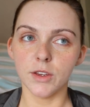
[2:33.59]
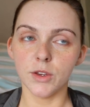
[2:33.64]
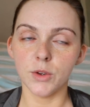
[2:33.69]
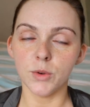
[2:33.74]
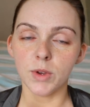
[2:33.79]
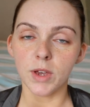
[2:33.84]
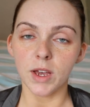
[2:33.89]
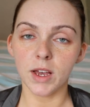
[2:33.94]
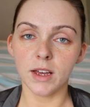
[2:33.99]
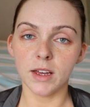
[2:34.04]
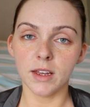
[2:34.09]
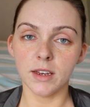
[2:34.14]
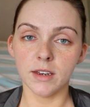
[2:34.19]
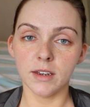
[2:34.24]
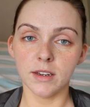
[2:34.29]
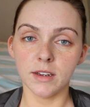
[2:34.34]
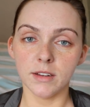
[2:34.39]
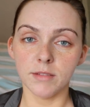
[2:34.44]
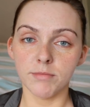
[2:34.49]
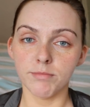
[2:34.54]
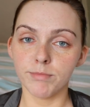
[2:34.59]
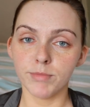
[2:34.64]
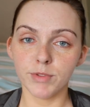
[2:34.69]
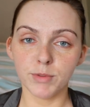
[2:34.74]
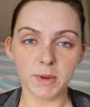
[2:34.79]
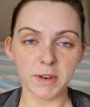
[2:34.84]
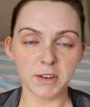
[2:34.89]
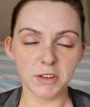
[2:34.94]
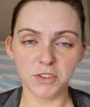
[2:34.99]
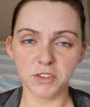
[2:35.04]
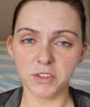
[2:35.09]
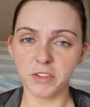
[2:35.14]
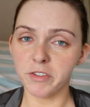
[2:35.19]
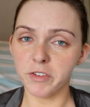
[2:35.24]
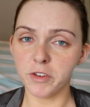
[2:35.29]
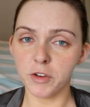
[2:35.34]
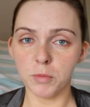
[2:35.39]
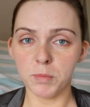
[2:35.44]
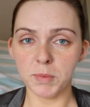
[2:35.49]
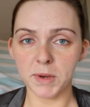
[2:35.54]
You can spend just a
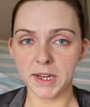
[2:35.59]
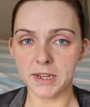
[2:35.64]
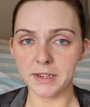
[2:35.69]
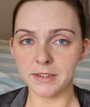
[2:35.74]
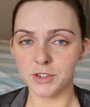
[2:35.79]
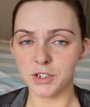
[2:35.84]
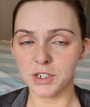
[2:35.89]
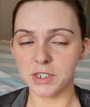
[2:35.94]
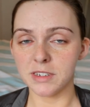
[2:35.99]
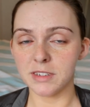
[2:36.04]
few pounds,